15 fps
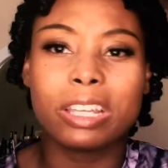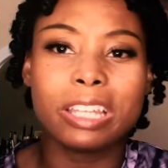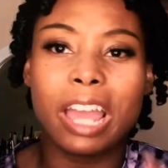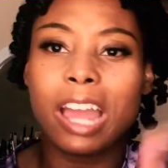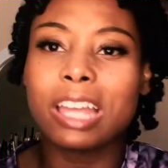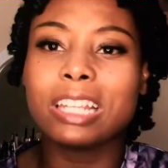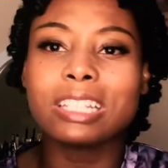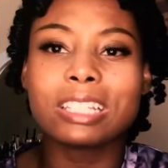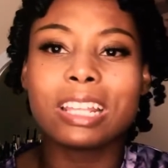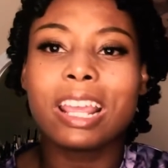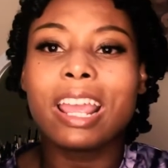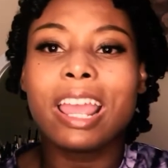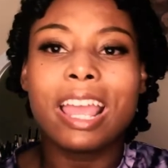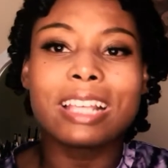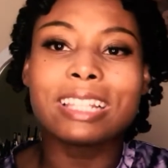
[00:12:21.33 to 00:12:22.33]
And yeah, it's
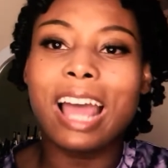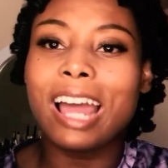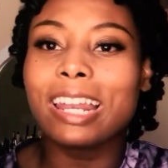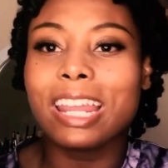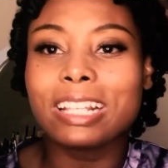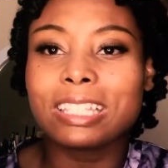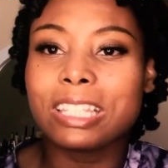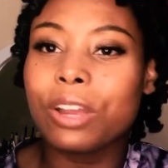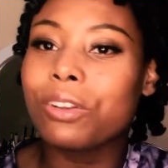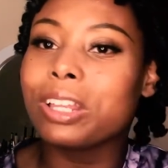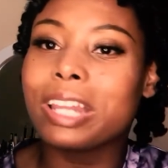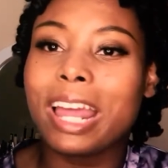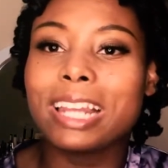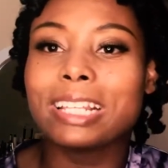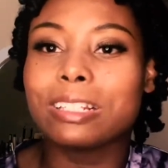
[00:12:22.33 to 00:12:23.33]
not necessarily
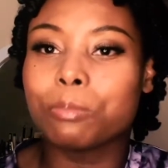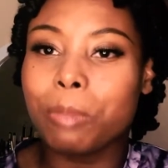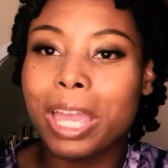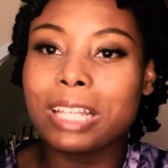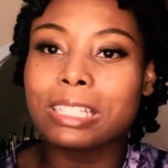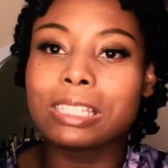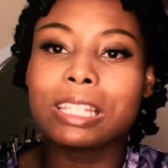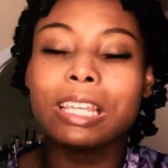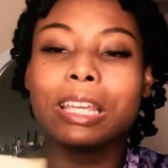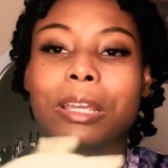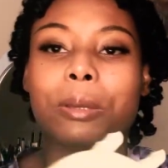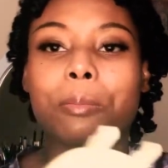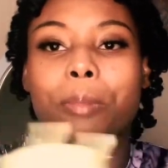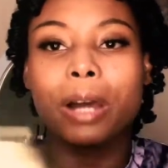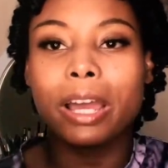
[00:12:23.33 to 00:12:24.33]
that it's
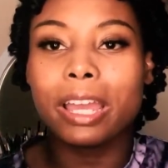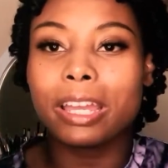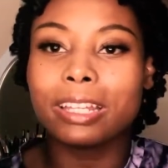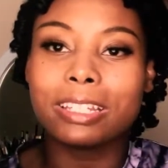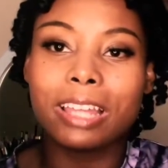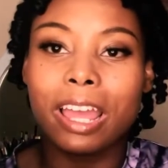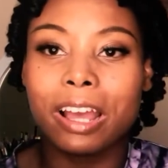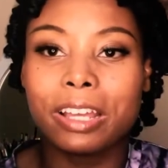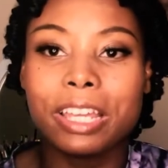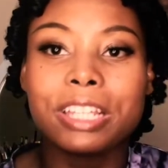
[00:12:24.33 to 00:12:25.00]
messy, but yeah,